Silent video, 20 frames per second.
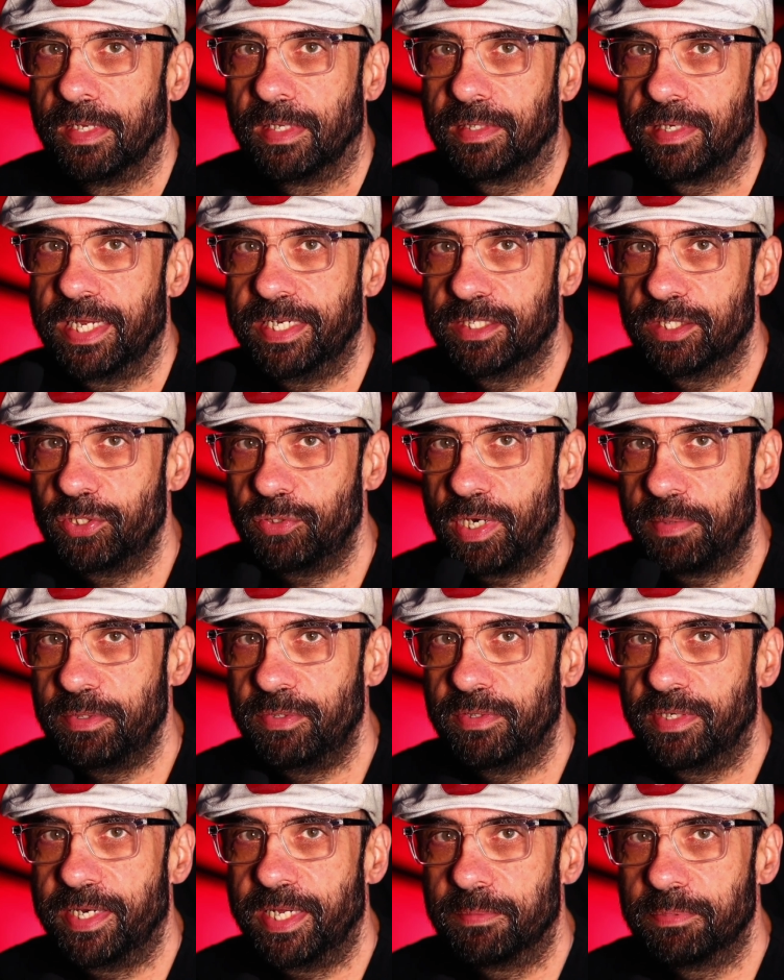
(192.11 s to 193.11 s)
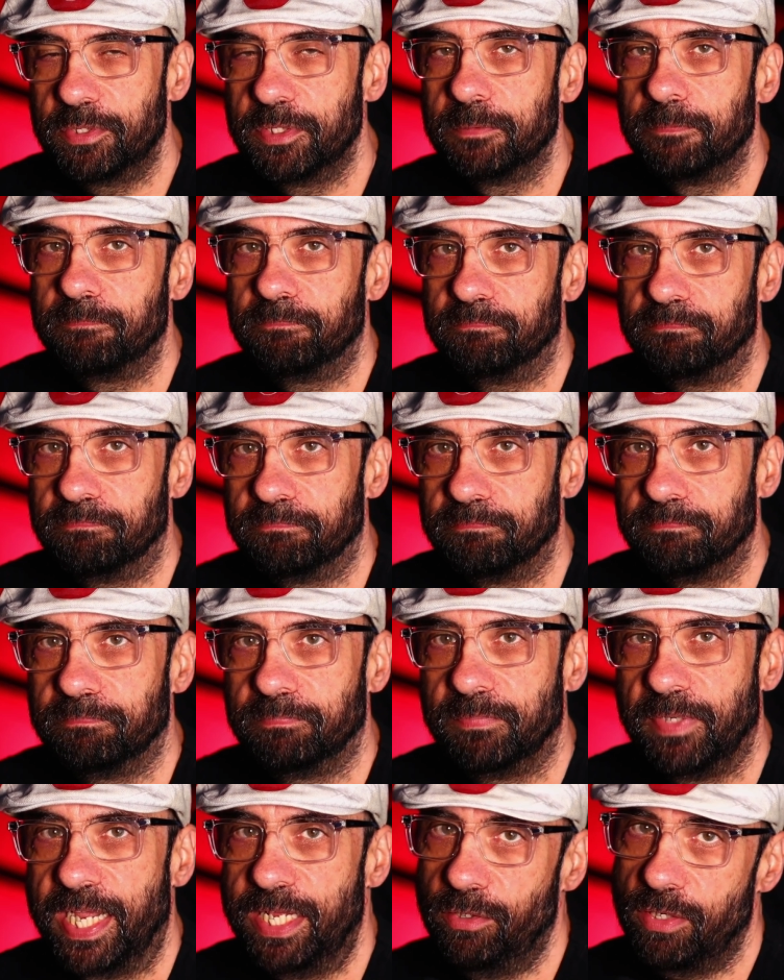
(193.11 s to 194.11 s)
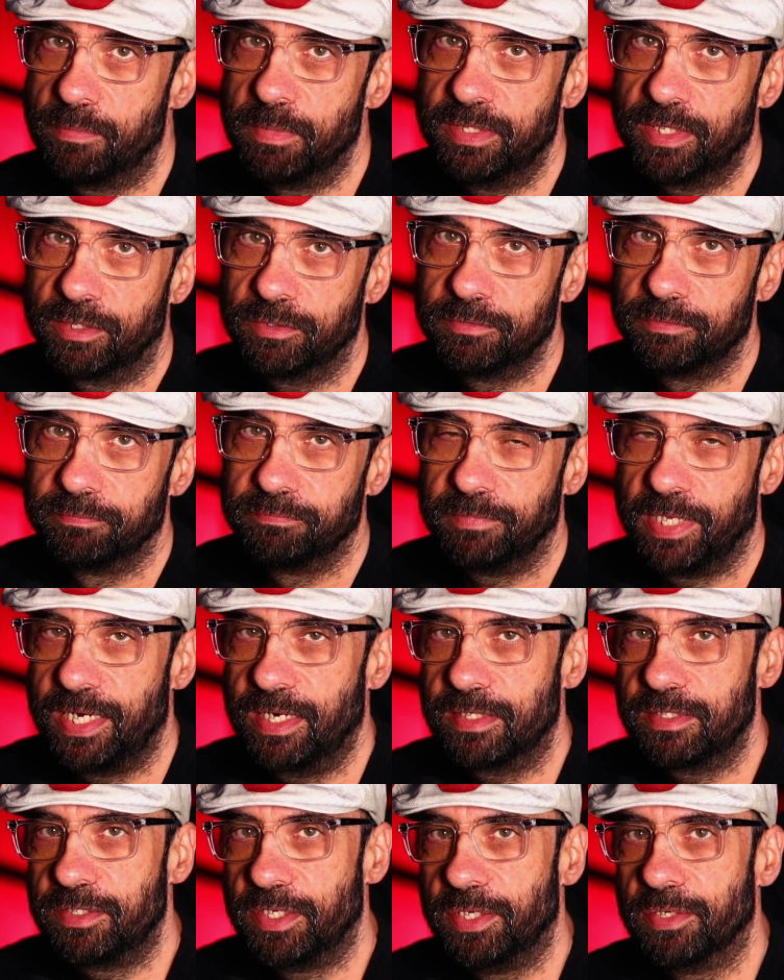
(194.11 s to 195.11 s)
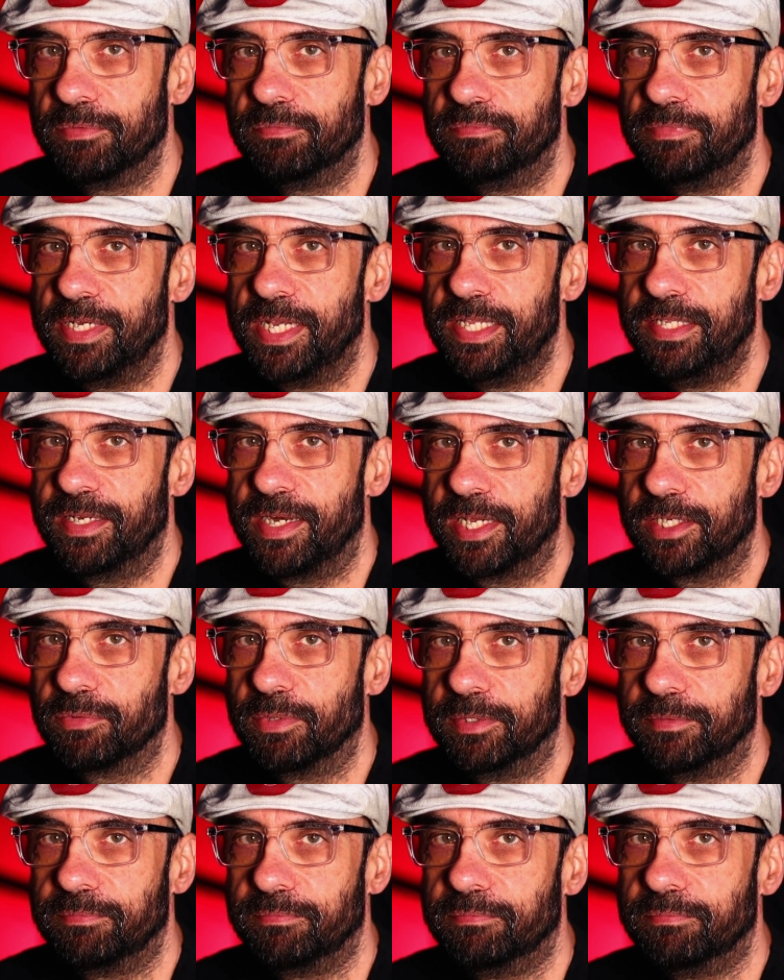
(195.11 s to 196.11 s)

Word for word: I can subscribe if it helps, and comment out, and I'll see you in the next one.